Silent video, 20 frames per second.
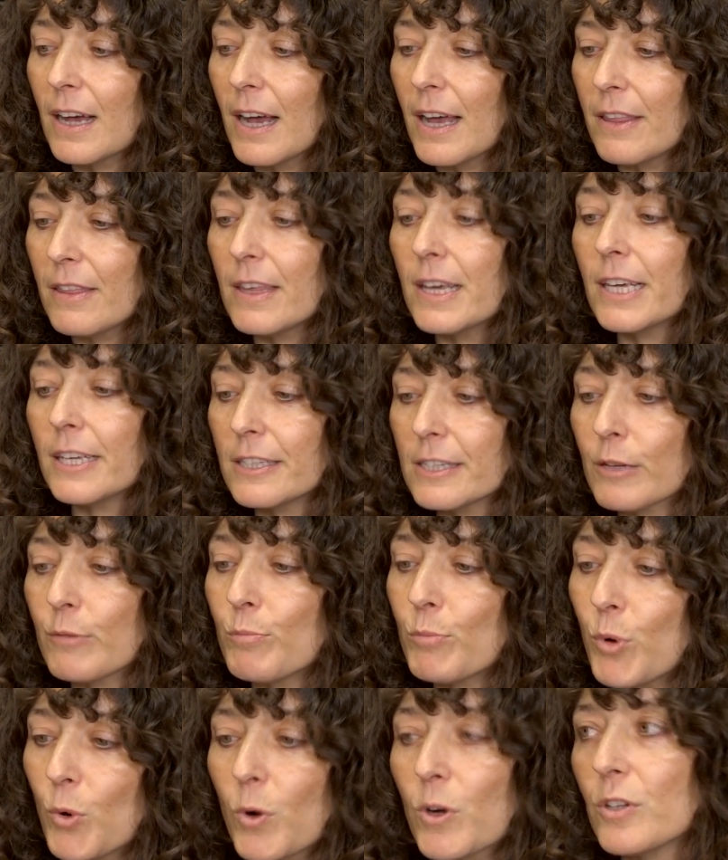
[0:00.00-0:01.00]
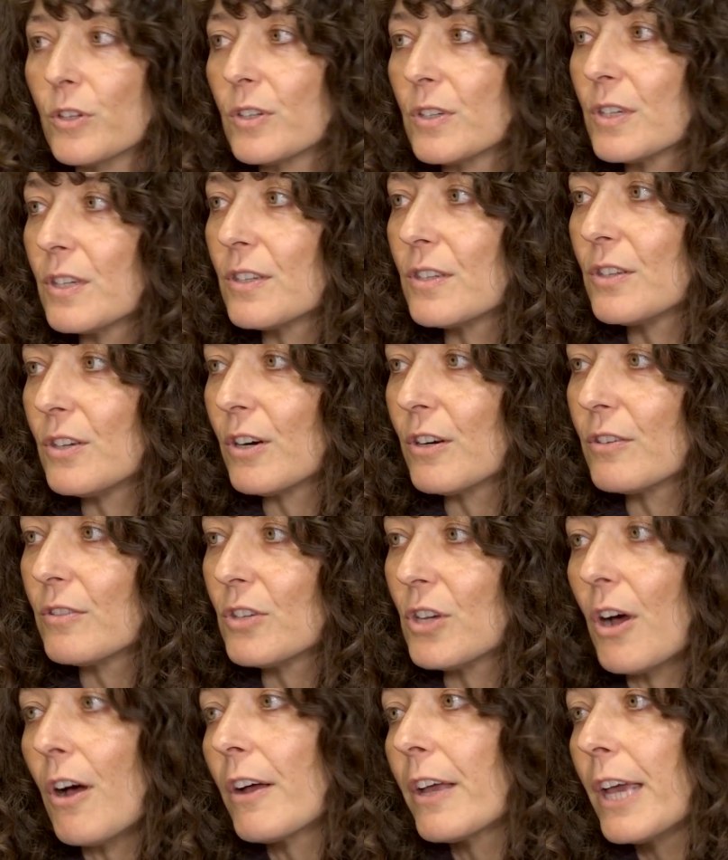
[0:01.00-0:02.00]
I think it's important to
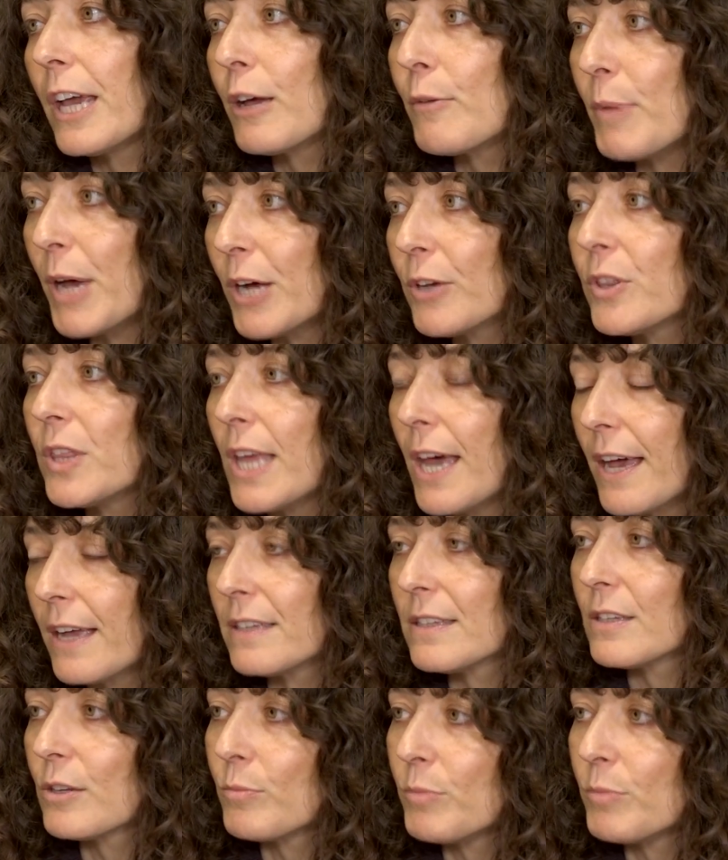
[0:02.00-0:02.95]
start talking about that.